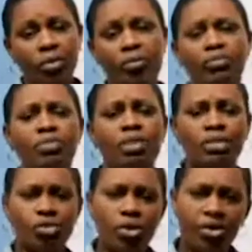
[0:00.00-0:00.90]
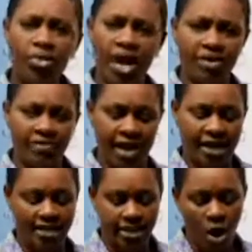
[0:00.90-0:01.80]
from the story we have
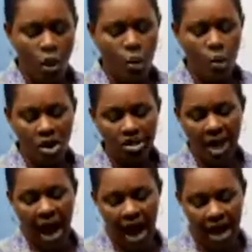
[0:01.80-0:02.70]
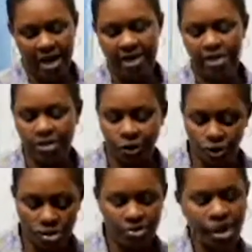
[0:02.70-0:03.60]
learned, what are the
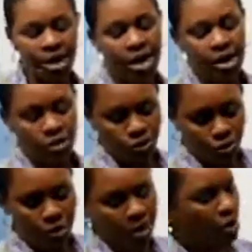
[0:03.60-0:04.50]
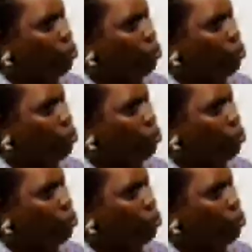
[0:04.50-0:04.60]
children doing?